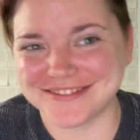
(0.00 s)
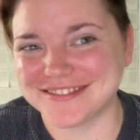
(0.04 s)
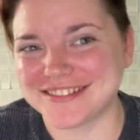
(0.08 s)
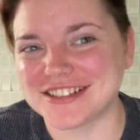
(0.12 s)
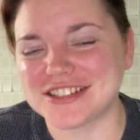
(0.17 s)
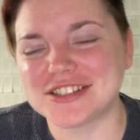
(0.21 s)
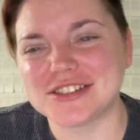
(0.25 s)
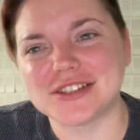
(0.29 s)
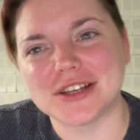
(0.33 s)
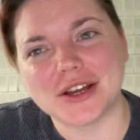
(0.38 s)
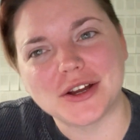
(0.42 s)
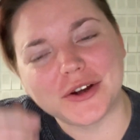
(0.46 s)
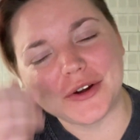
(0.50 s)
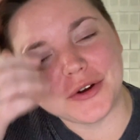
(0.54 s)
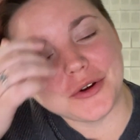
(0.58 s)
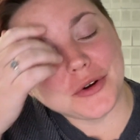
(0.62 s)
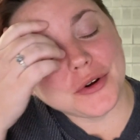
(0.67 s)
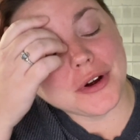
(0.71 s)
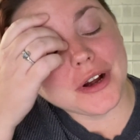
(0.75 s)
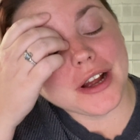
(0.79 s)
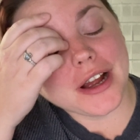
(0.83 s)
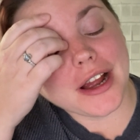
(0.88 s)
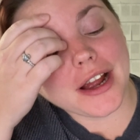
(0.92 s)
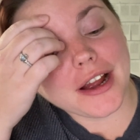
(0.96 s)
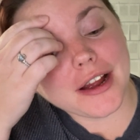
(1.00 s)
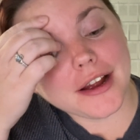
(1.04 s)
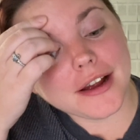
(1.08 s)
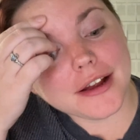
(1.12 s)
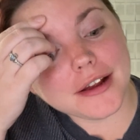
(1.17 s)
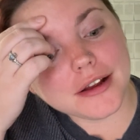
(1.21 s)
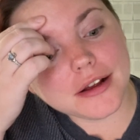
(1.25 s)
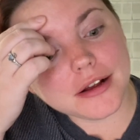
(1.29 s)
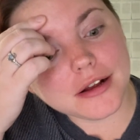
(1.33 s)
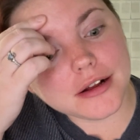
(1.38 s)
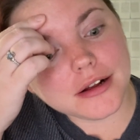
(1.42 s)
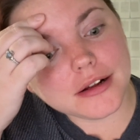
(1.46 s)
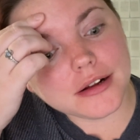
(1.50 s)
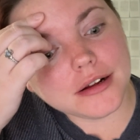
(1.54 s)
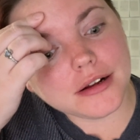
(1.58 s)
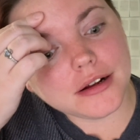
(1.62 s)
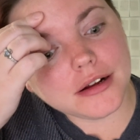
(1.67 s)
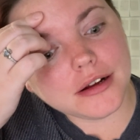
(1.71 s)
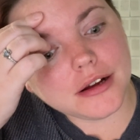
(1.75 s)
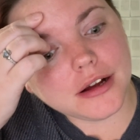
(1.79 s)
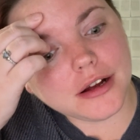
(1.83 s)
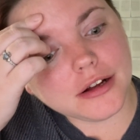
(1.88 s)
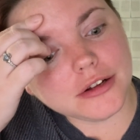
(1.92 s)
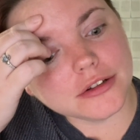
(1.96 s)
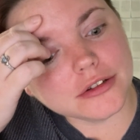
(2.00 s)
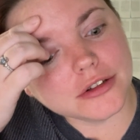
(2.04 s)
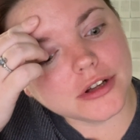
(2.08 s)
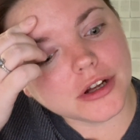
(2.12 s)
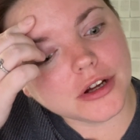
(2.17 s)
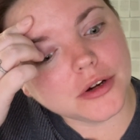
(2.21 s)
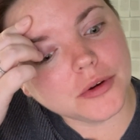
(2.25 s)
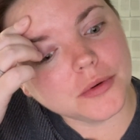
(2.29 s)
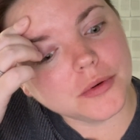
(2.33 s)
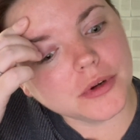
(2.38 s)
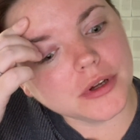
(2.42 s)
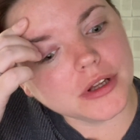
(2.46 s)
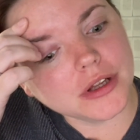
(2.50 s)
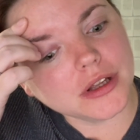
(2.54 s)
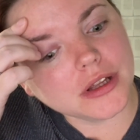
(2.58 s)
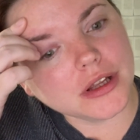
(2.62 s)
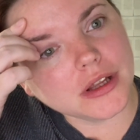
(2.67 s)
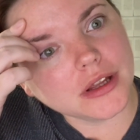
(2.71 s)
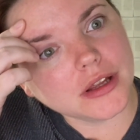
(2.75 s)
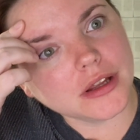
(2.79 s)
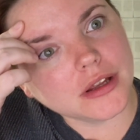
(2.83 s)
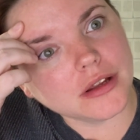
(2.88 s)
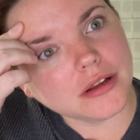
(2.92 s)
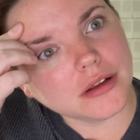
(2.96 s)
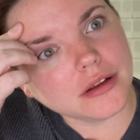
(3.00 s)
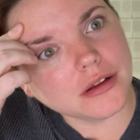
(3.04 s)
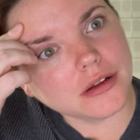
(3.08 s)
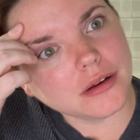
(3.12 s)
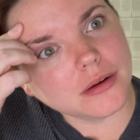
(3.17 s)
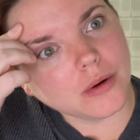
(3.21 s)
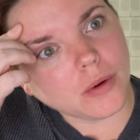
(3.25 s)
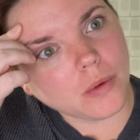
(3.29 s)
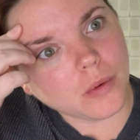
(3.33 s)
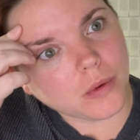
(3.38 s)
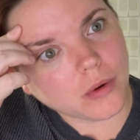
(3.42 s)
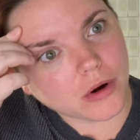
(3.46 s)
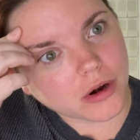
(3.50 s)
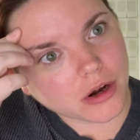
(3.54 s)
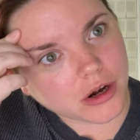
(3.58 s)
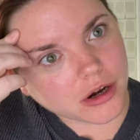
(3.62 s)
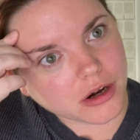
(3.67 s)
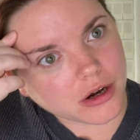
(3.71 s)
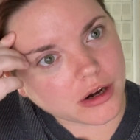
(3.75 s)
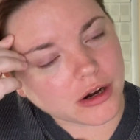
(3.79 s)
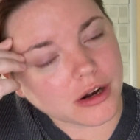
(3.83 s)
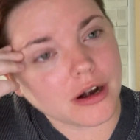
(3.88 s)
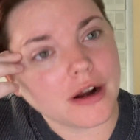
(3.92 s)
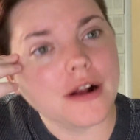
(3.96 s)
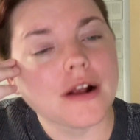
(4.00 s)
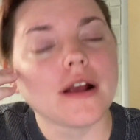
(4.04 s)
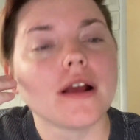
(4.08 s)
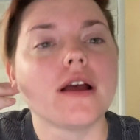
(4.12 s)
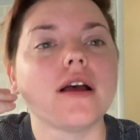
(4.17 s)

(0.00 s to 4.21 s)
So I'll go in order.